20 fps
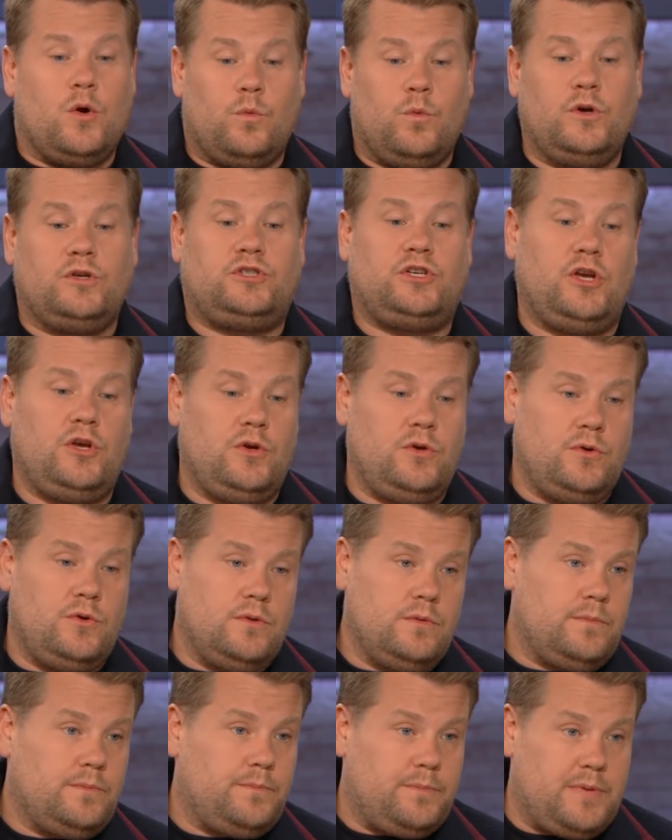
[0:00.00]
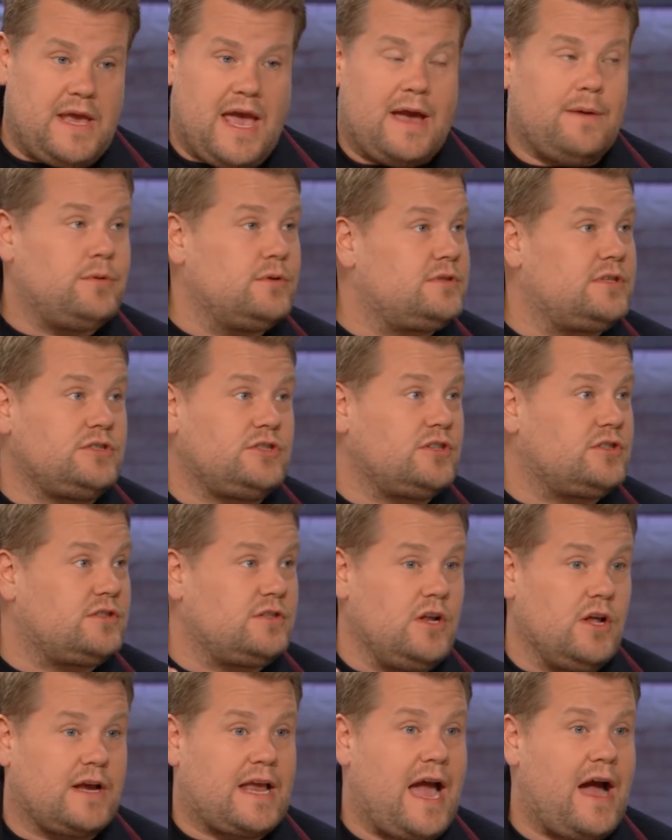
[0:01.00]
Would you be able to just
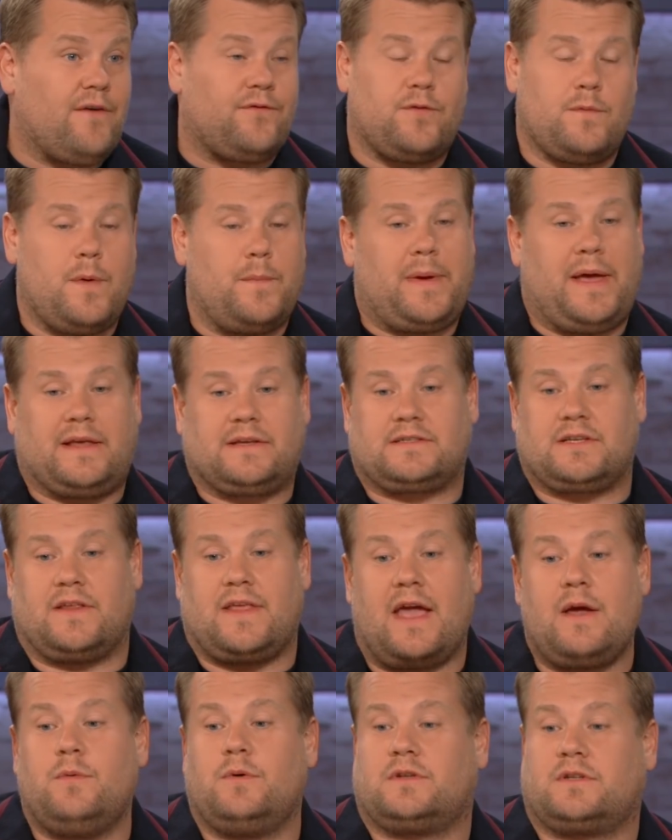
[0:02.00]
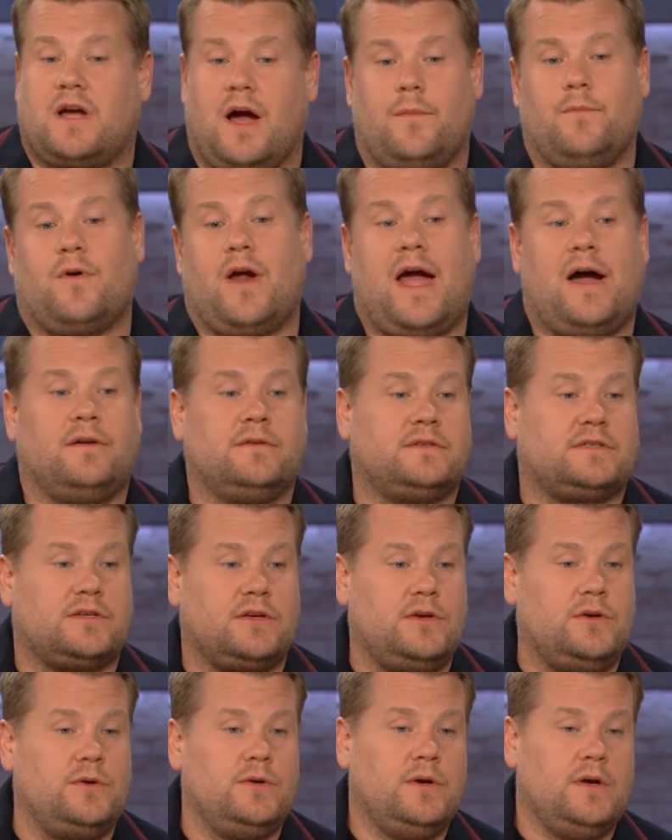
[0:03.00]
look out for him a bit? So they would come round
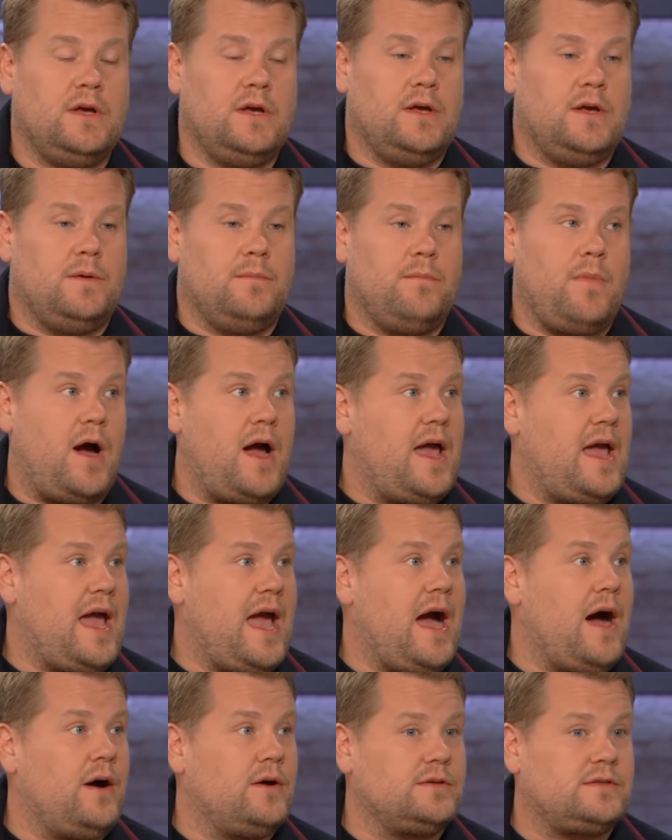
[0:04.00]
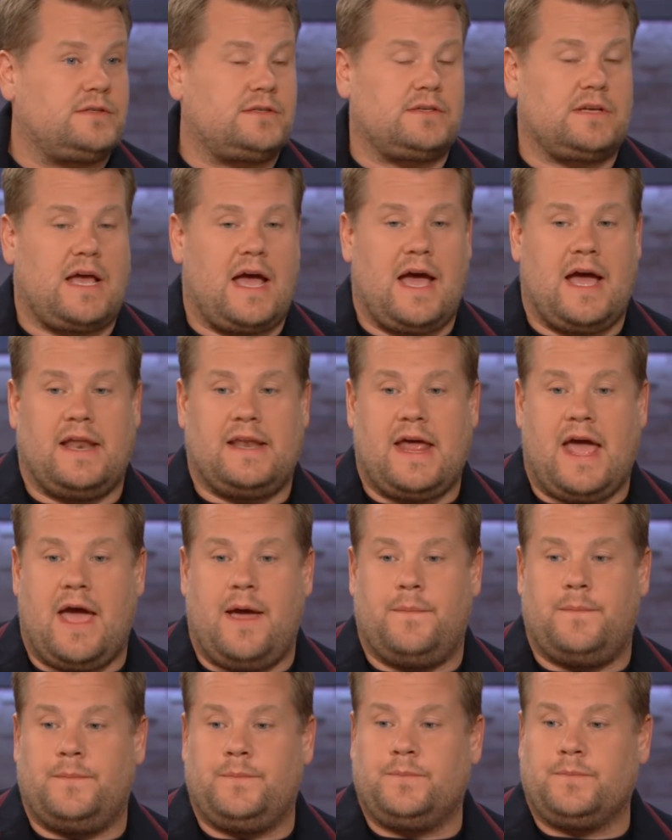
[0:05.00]
to my house, and
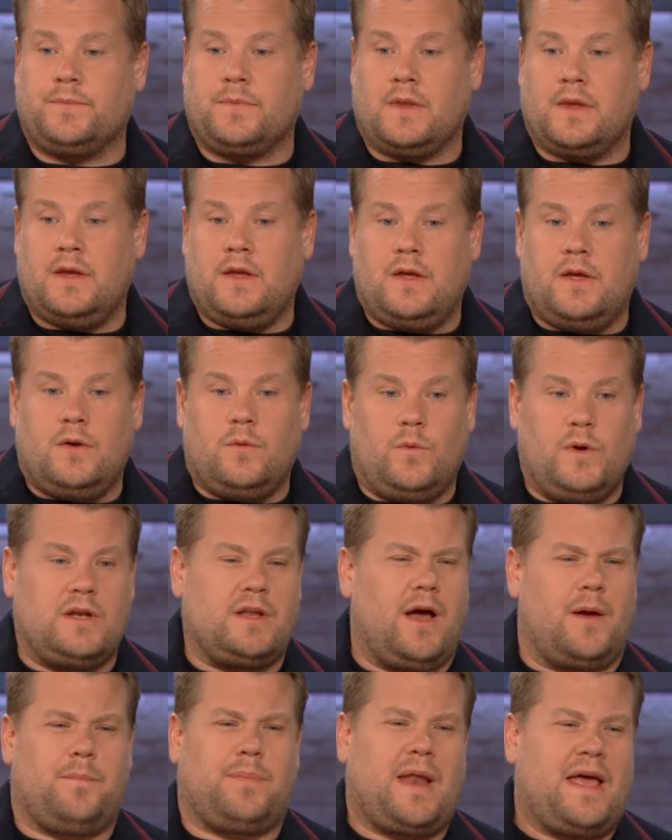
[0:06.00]
um, we'd like